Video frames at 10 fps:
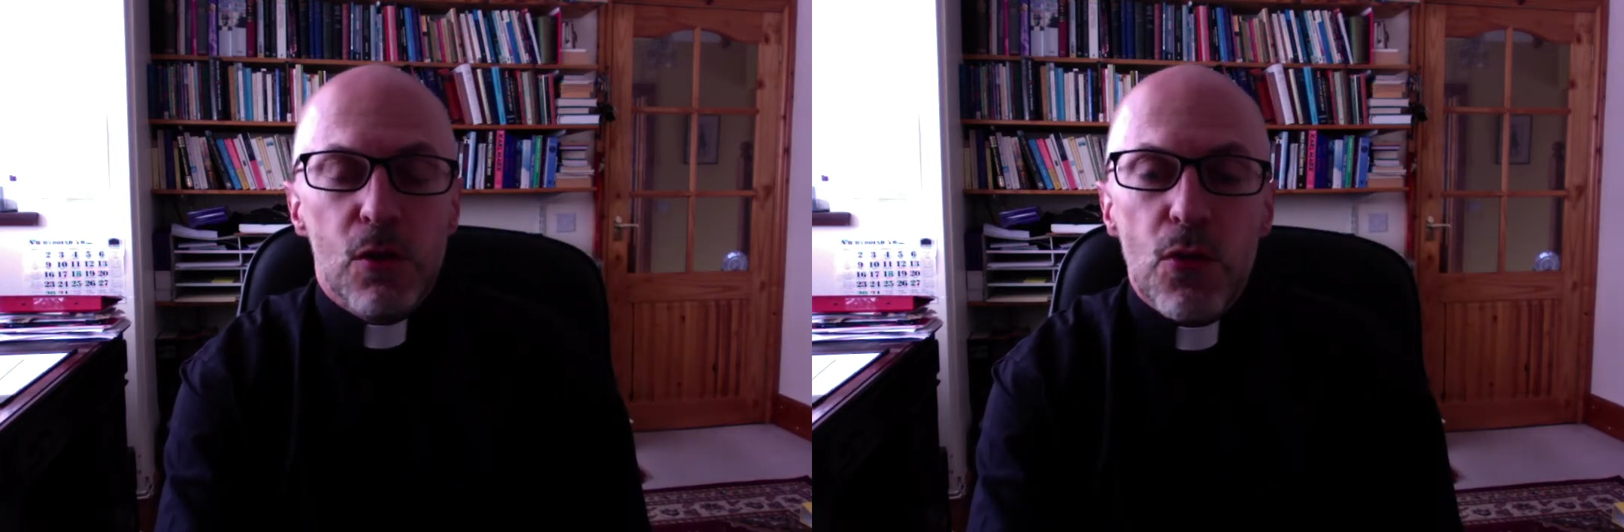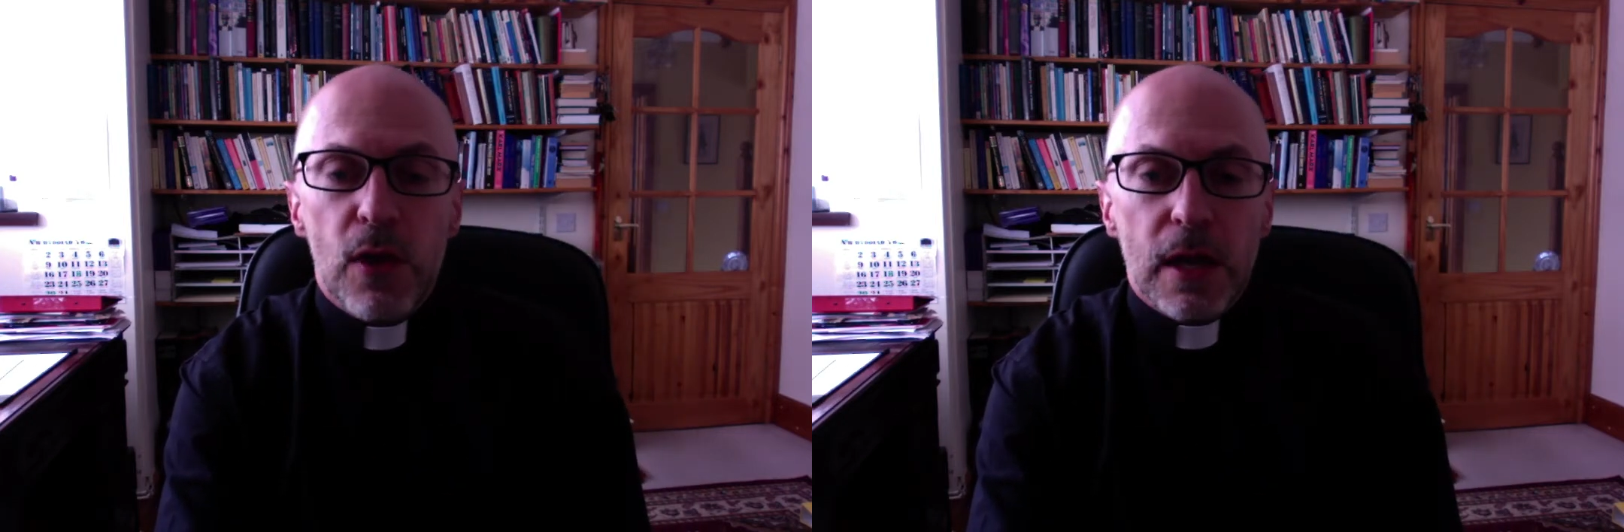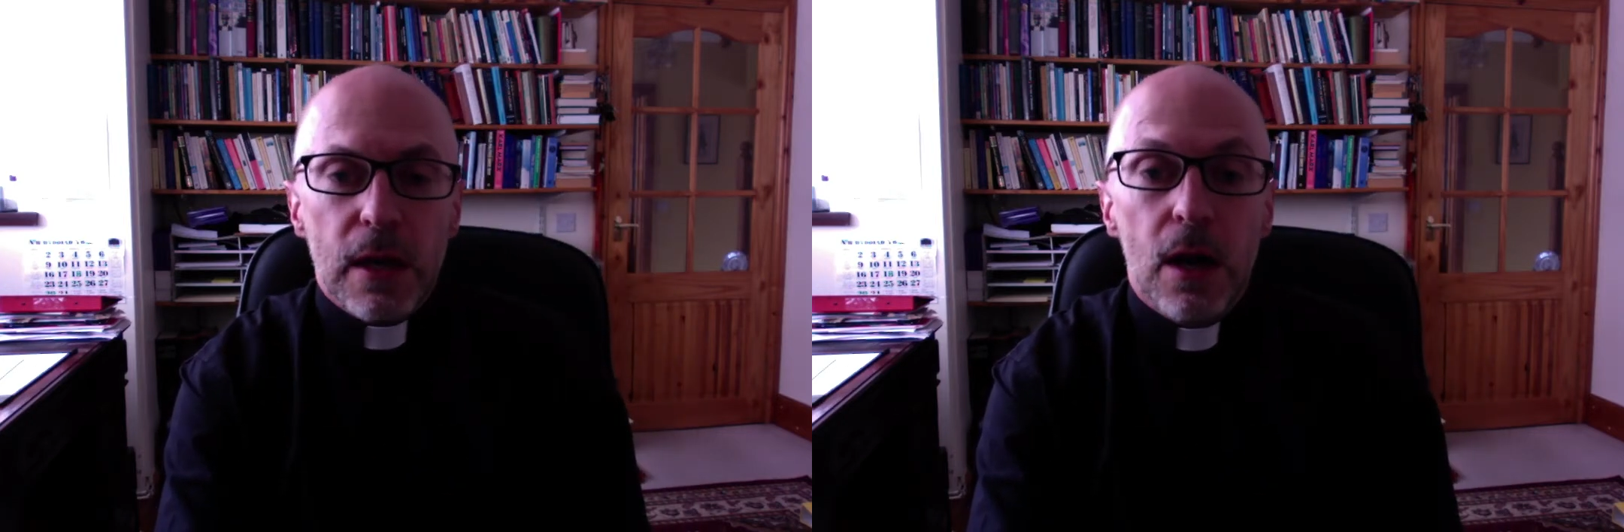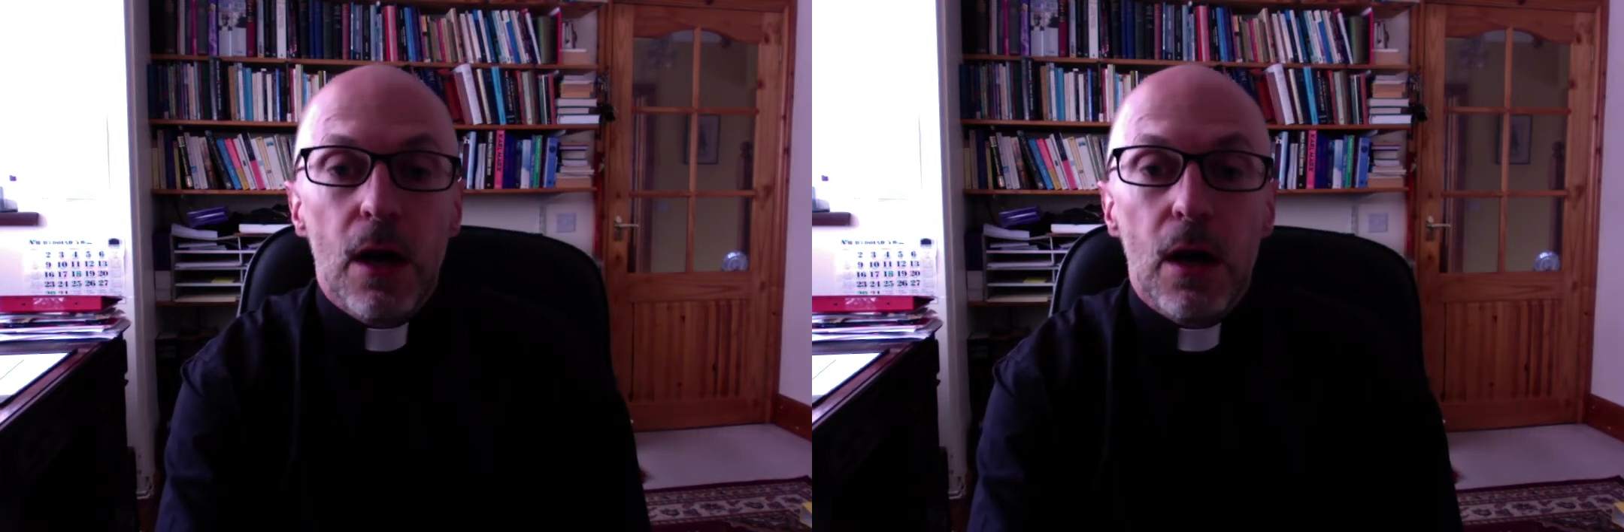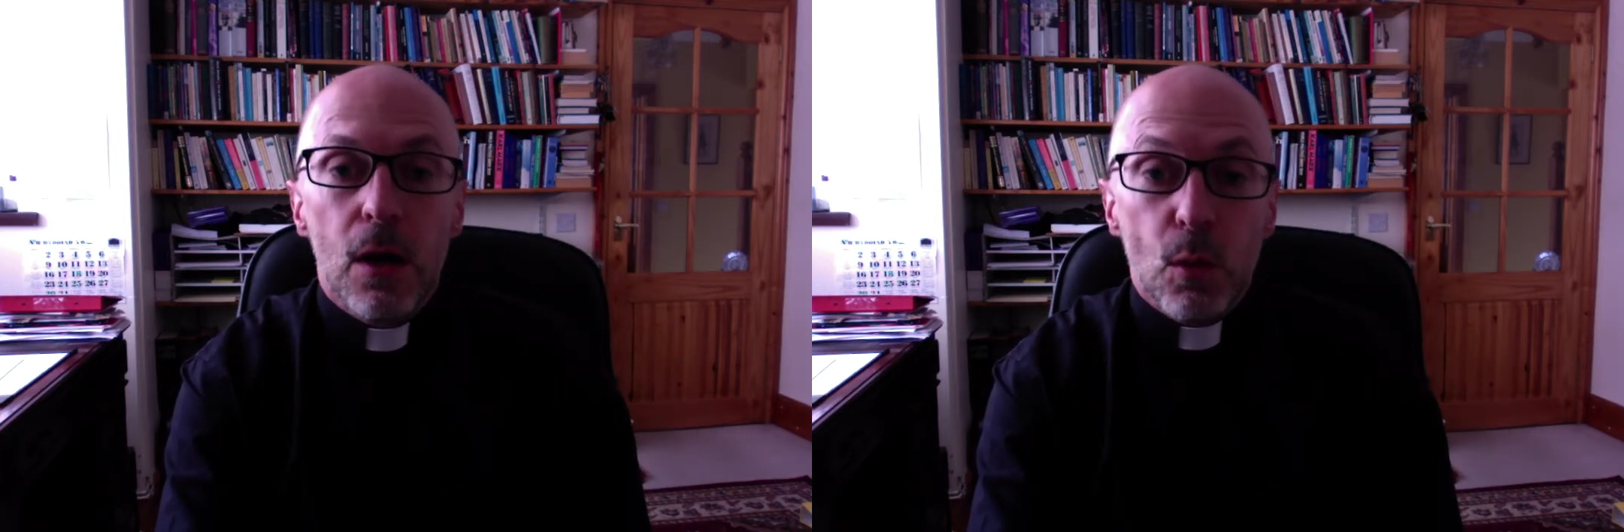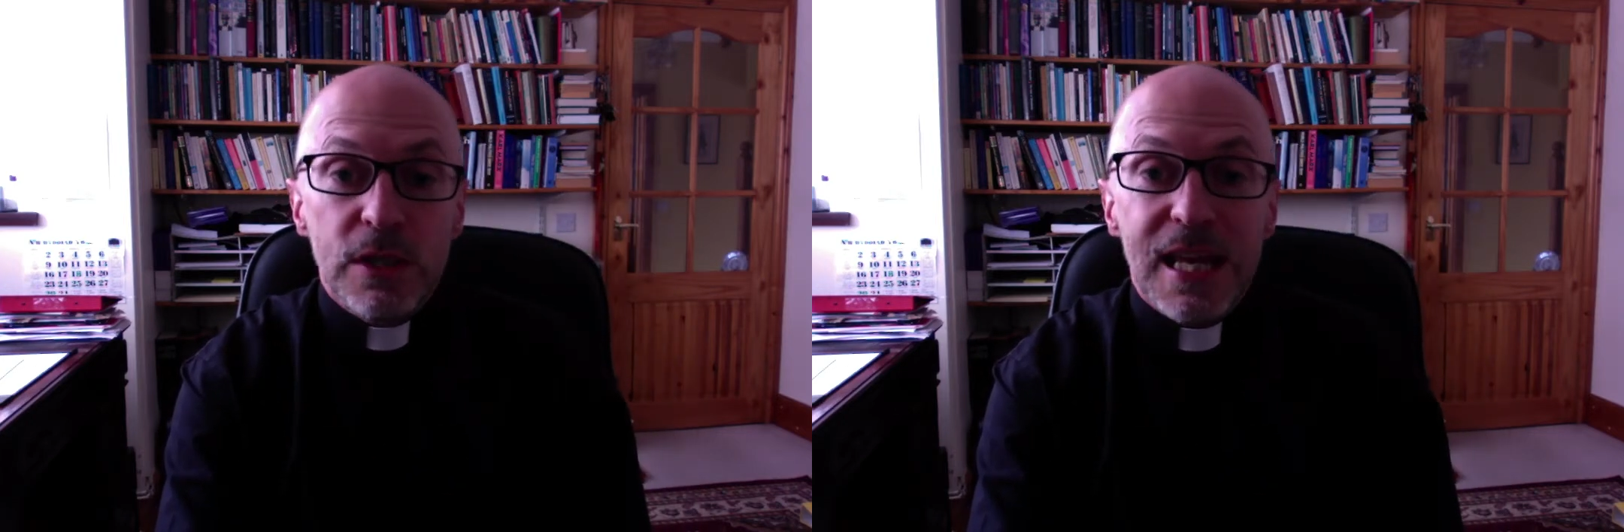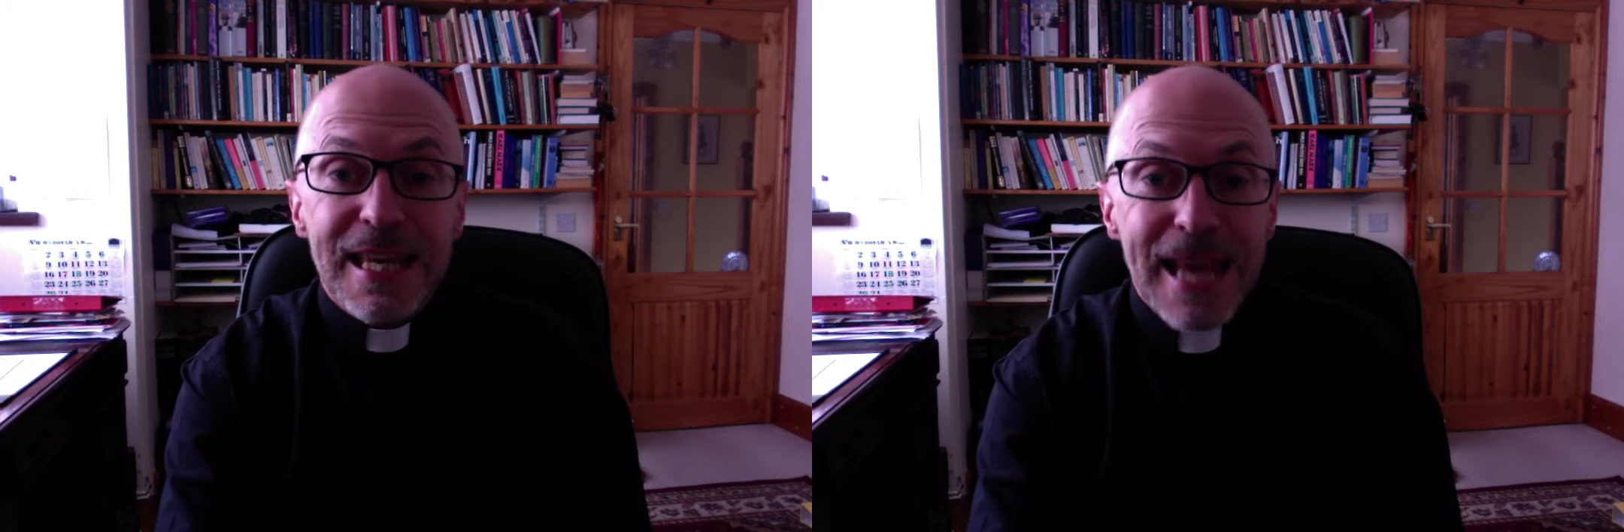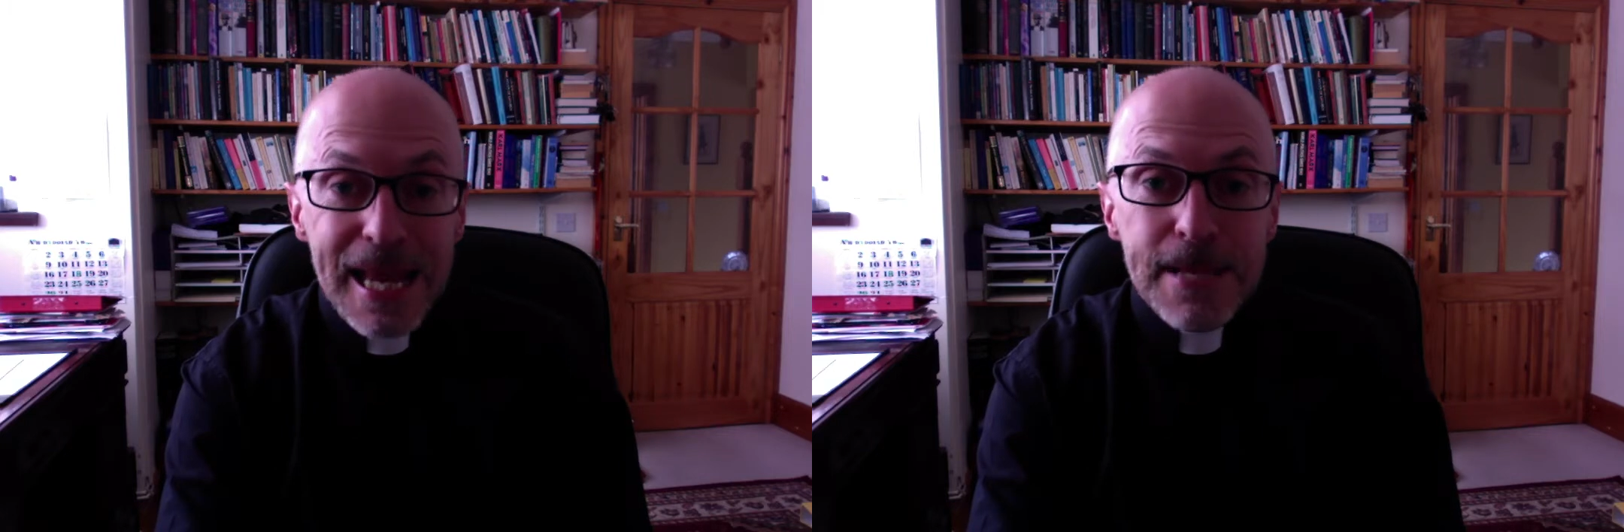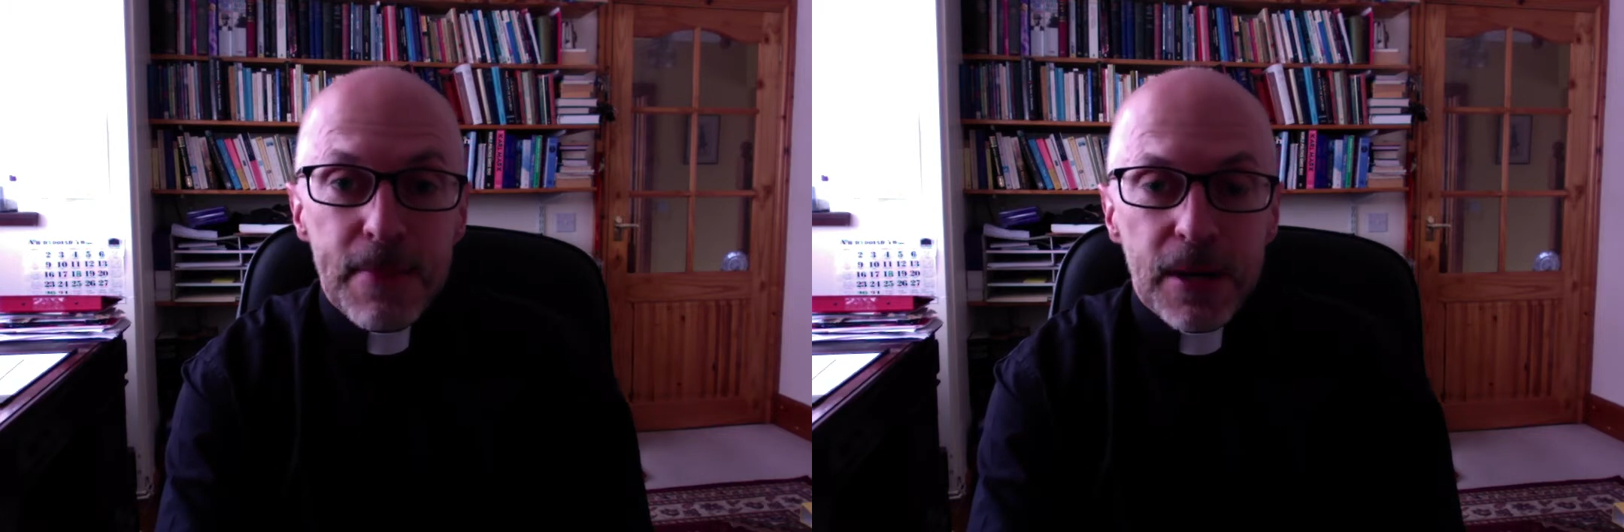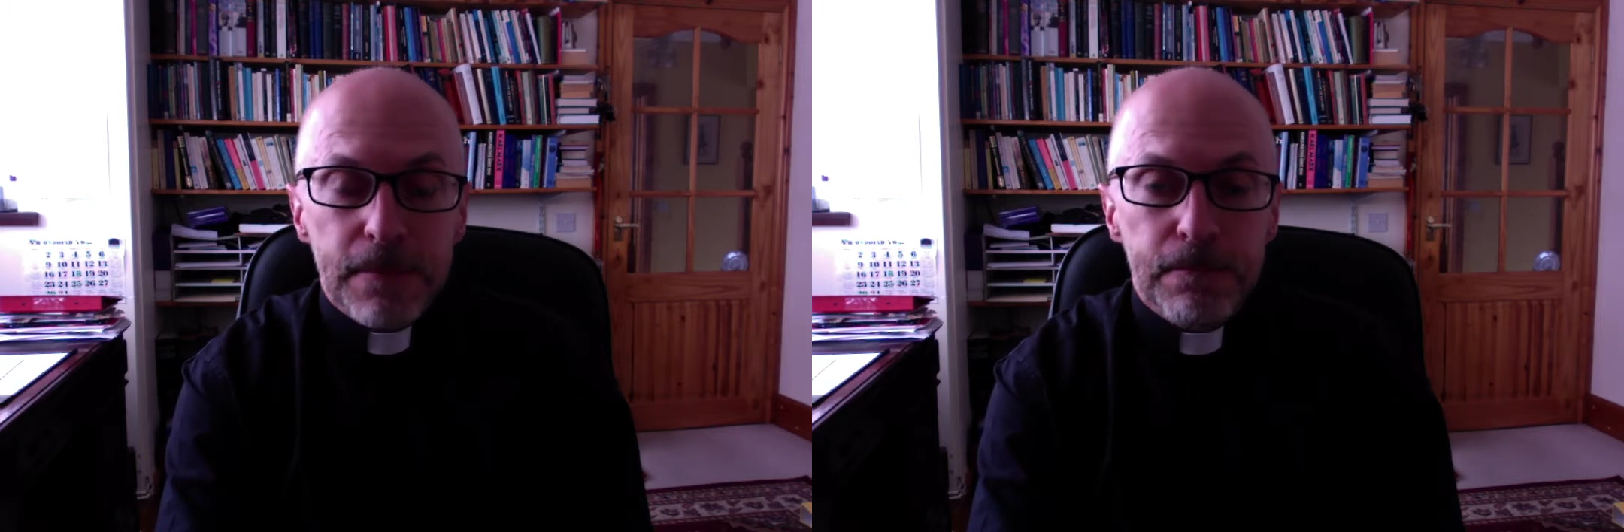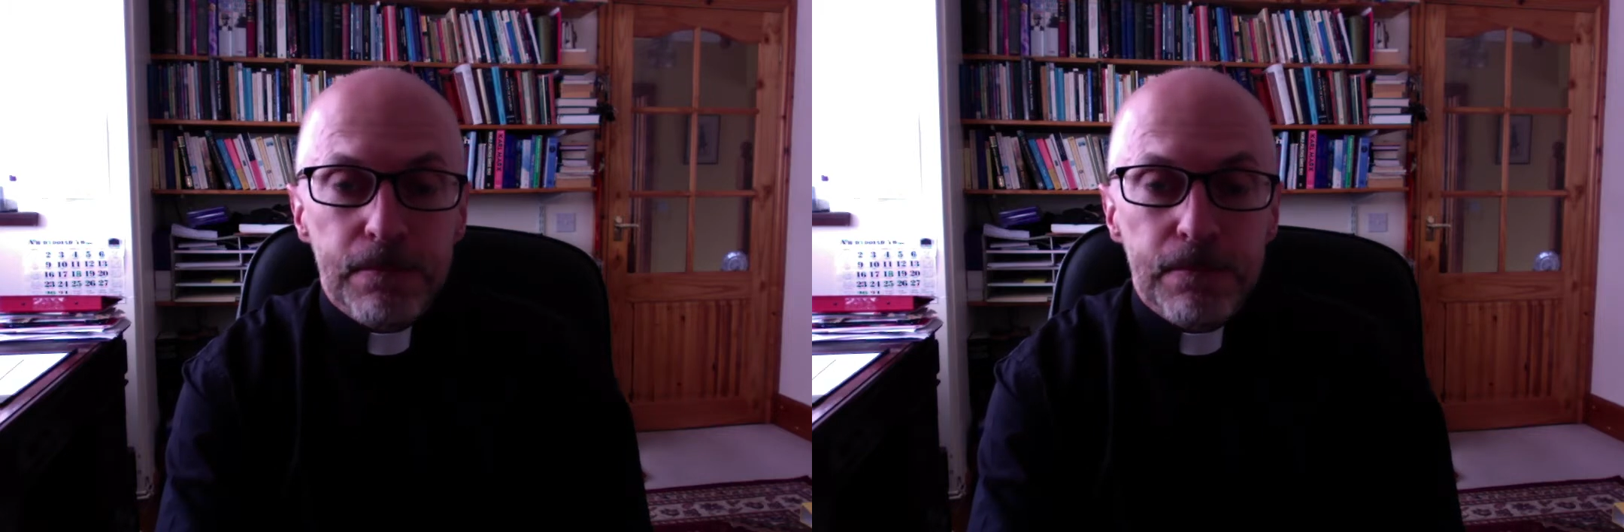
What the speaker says: think was a neighbour